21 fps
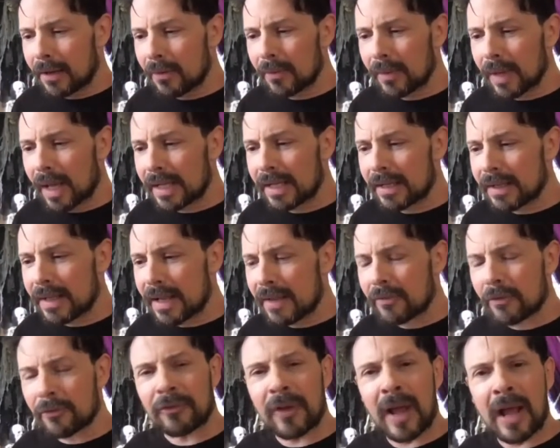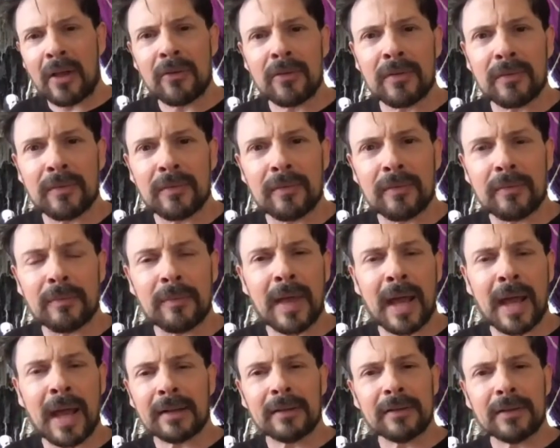never found
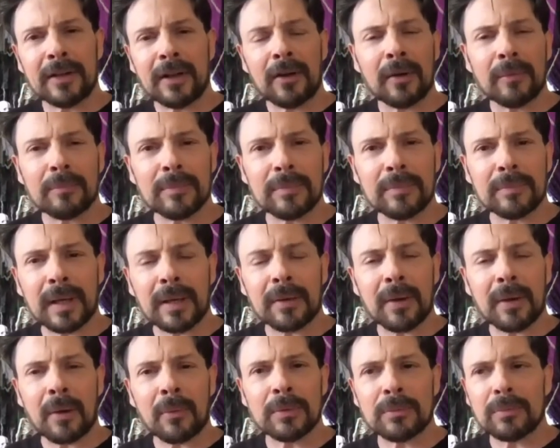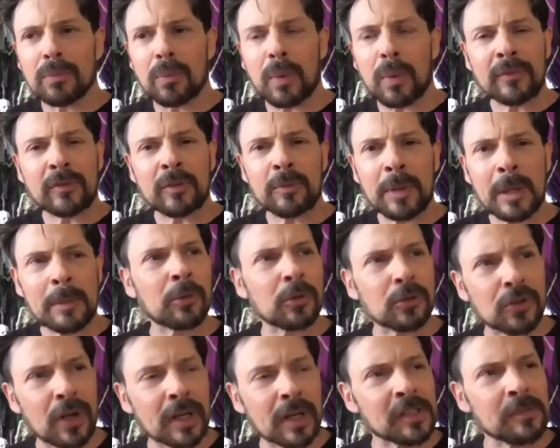that. I would wave to people or
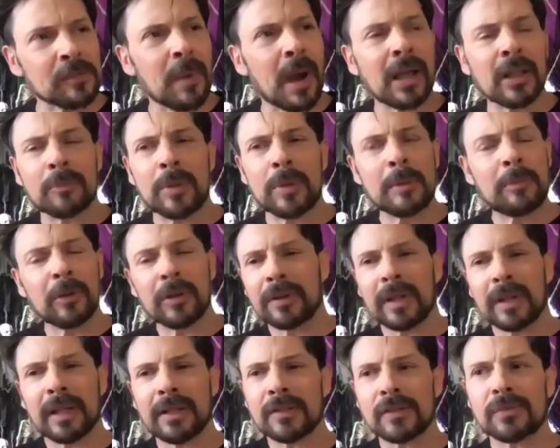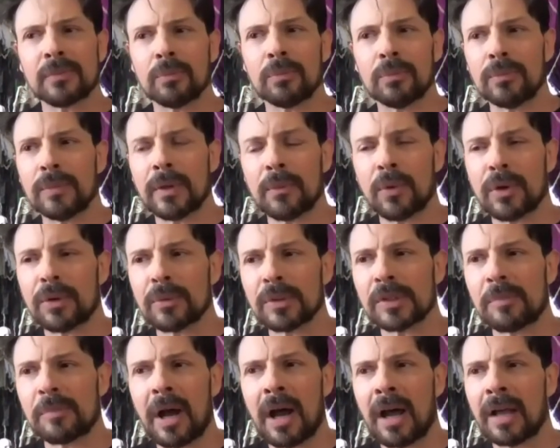try to smile at people, and they wouldn't
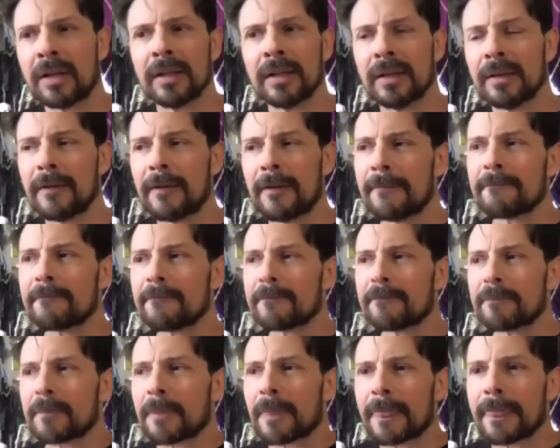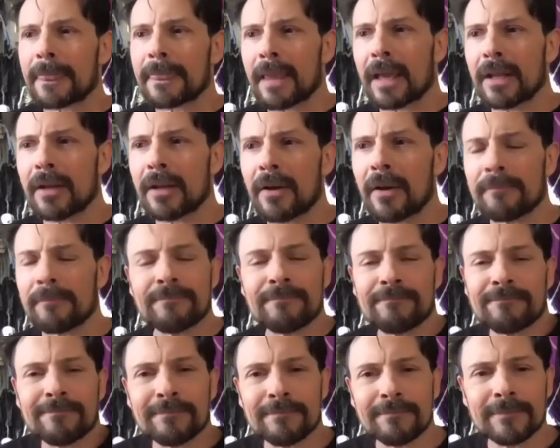respond. And yeah, they just look angry. You're
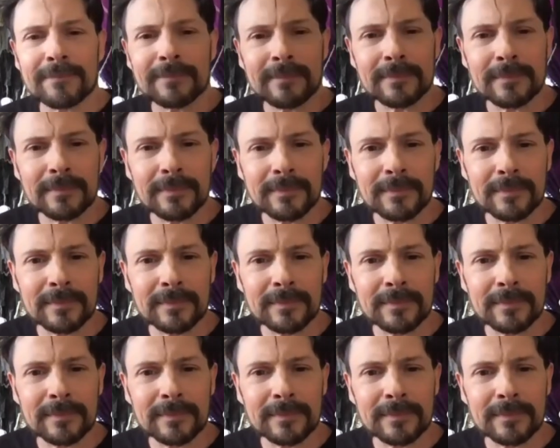like, all right.